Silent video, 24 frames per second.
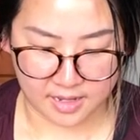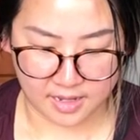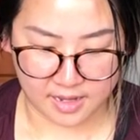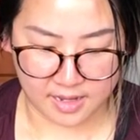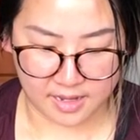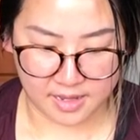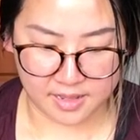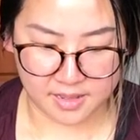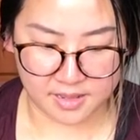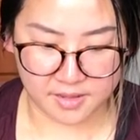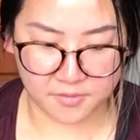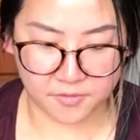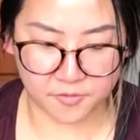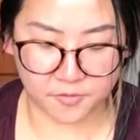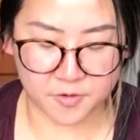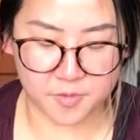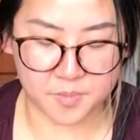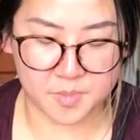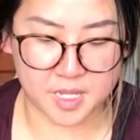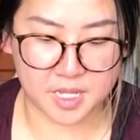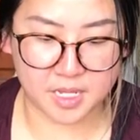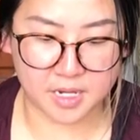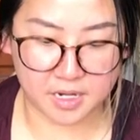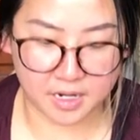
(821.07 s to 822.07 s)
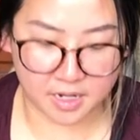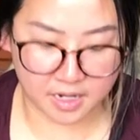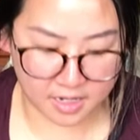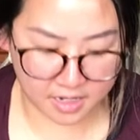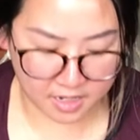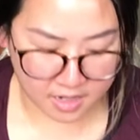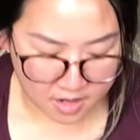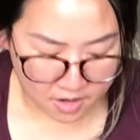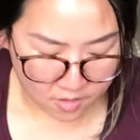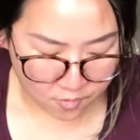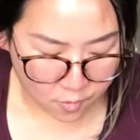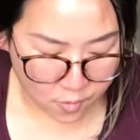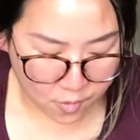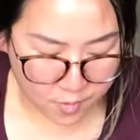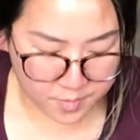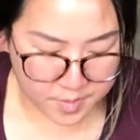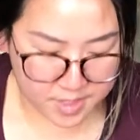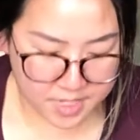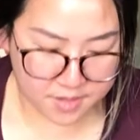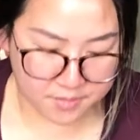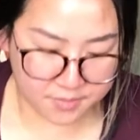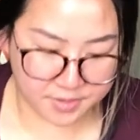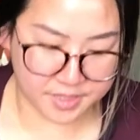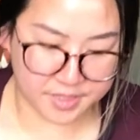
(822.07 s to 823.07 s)
And then from here, we'll
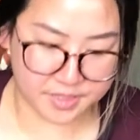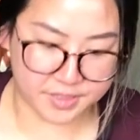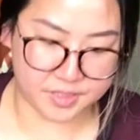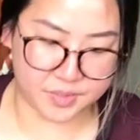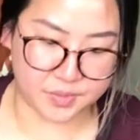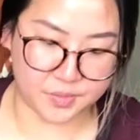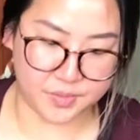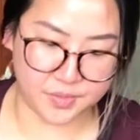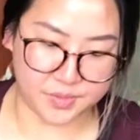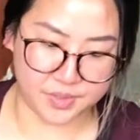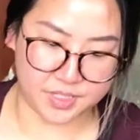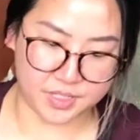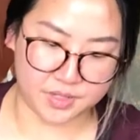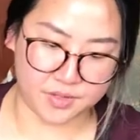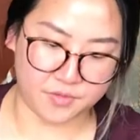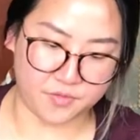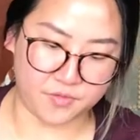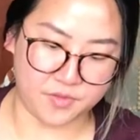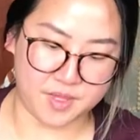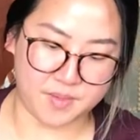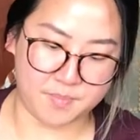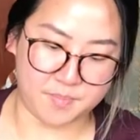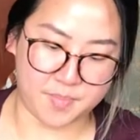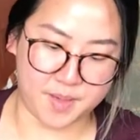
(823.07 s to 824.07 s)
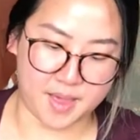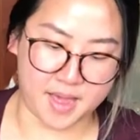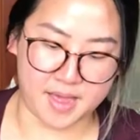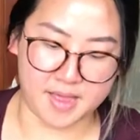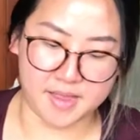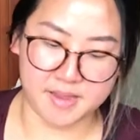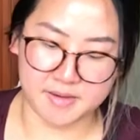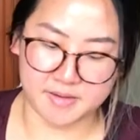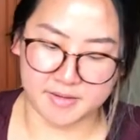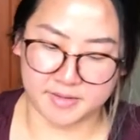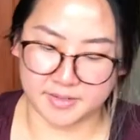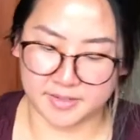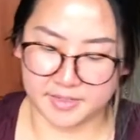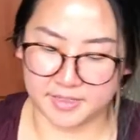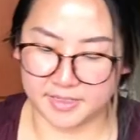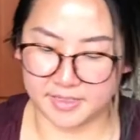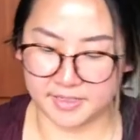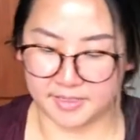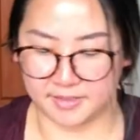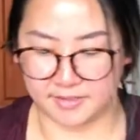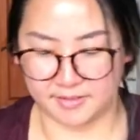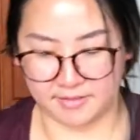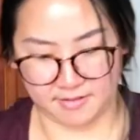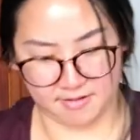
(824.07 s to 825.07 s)
meet with the soles of the feet
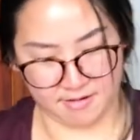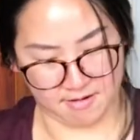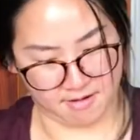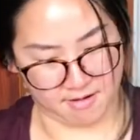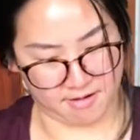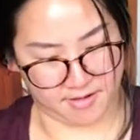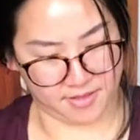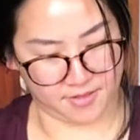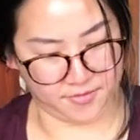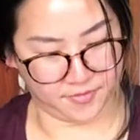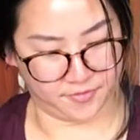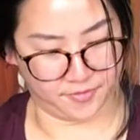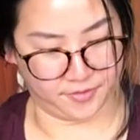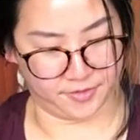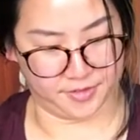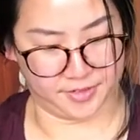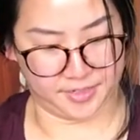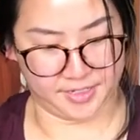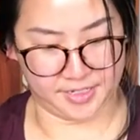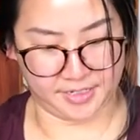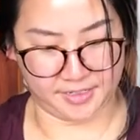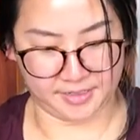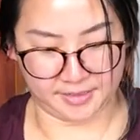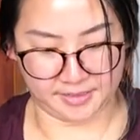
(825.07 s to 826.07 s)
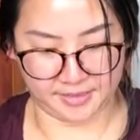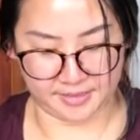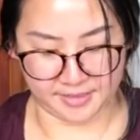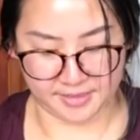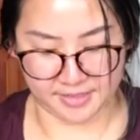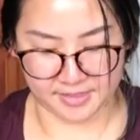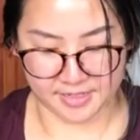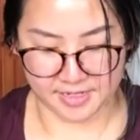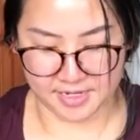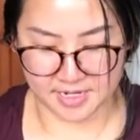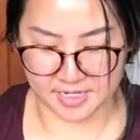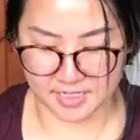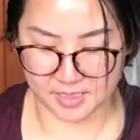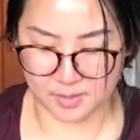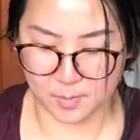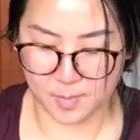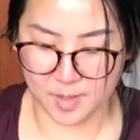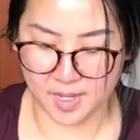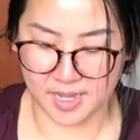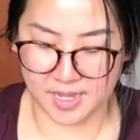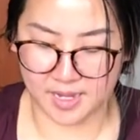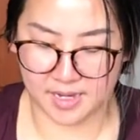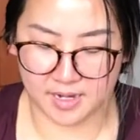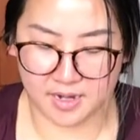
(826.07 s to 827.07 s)
bent on the floor, knees
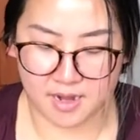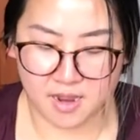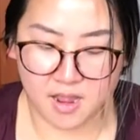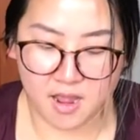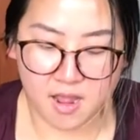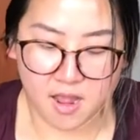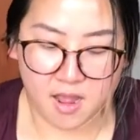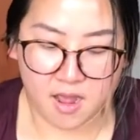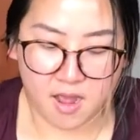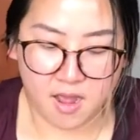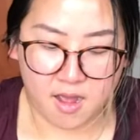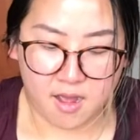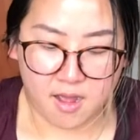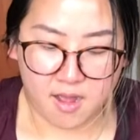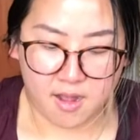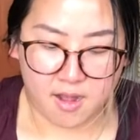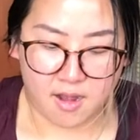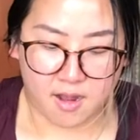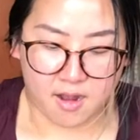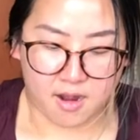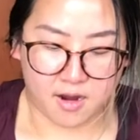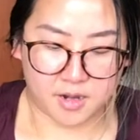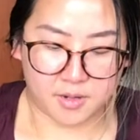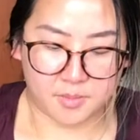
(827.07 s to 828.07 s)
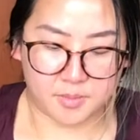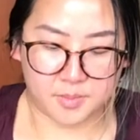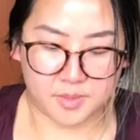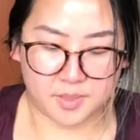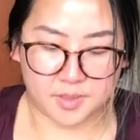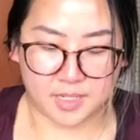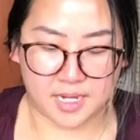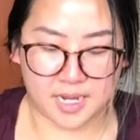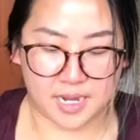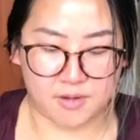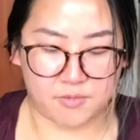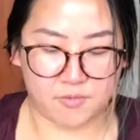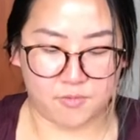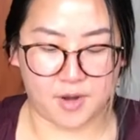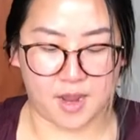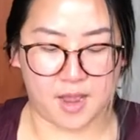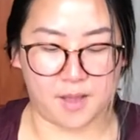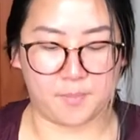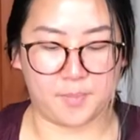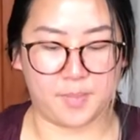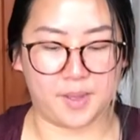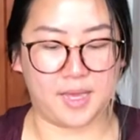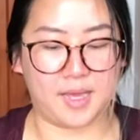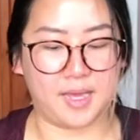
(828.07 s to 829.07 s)
bent. Arms can
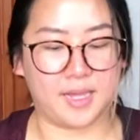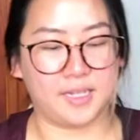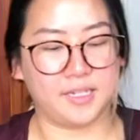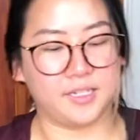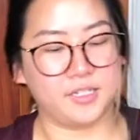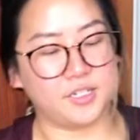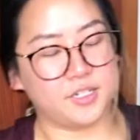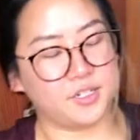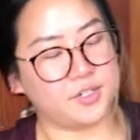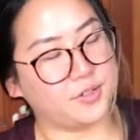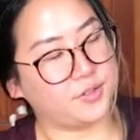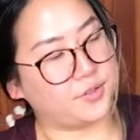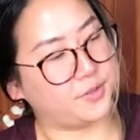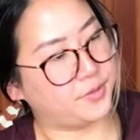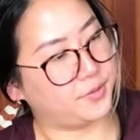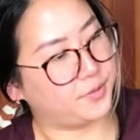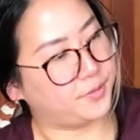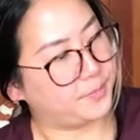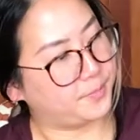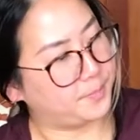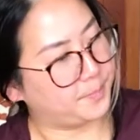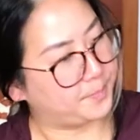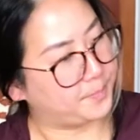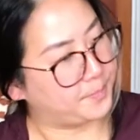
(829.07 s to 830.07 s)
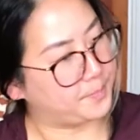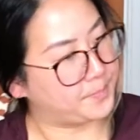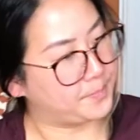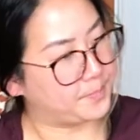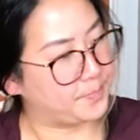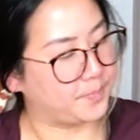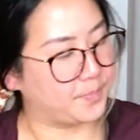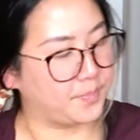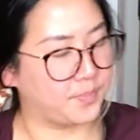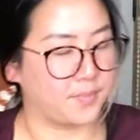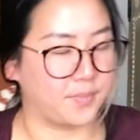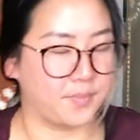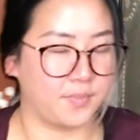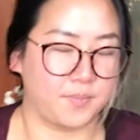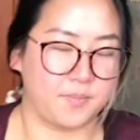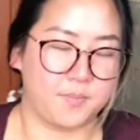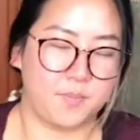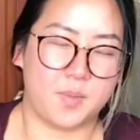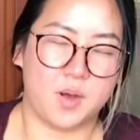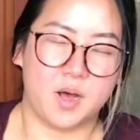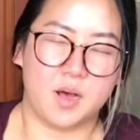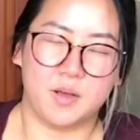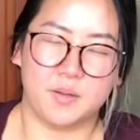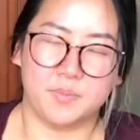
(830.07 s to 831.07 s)
wrap behind you,
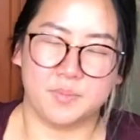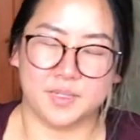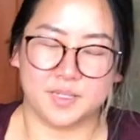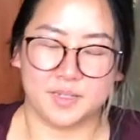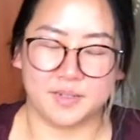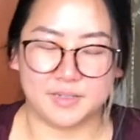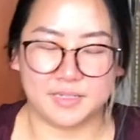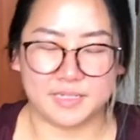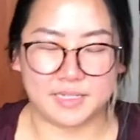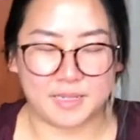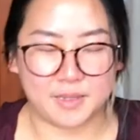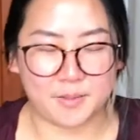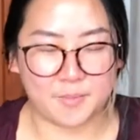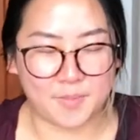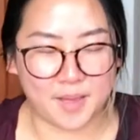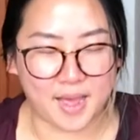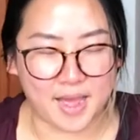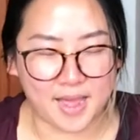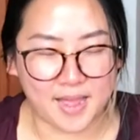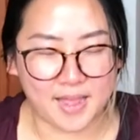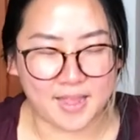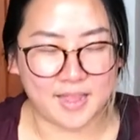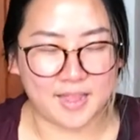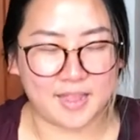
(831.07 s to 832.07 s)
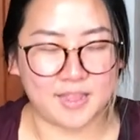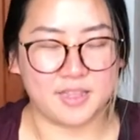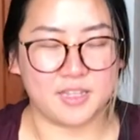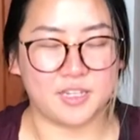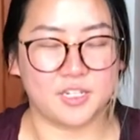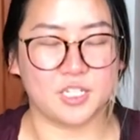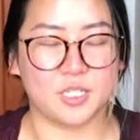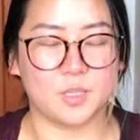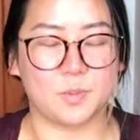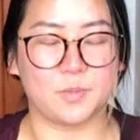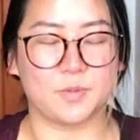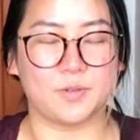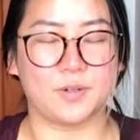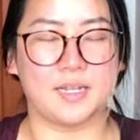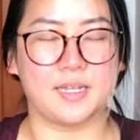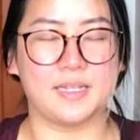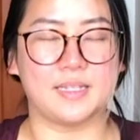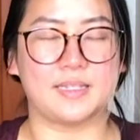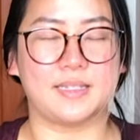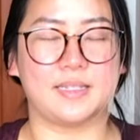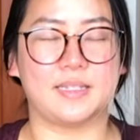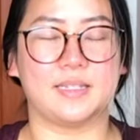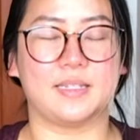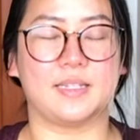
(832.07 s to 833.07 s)
palms onto the mat, and then just
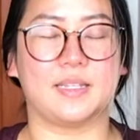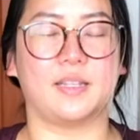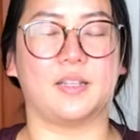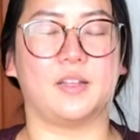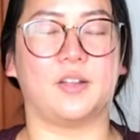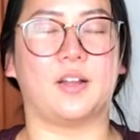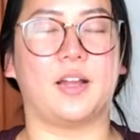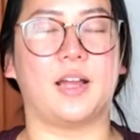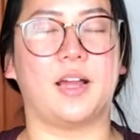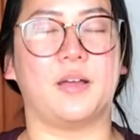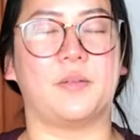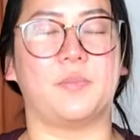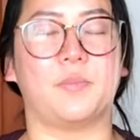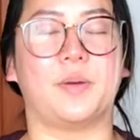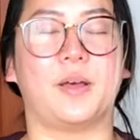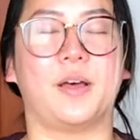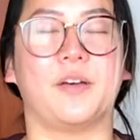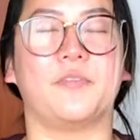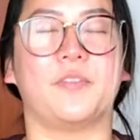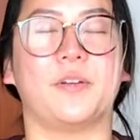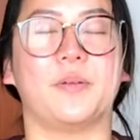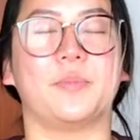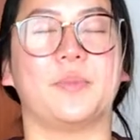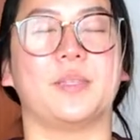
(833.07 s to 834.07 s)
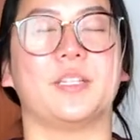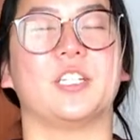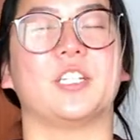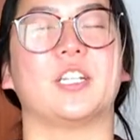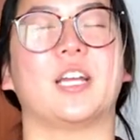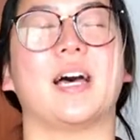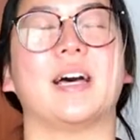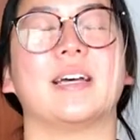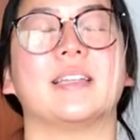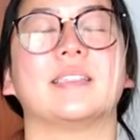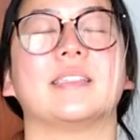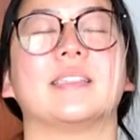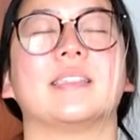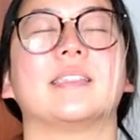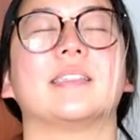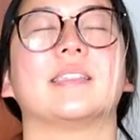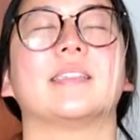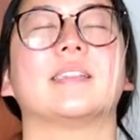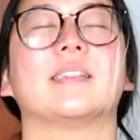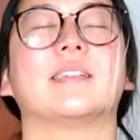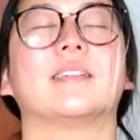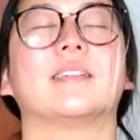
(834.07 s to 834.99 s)
press into the ground, puff up the chest.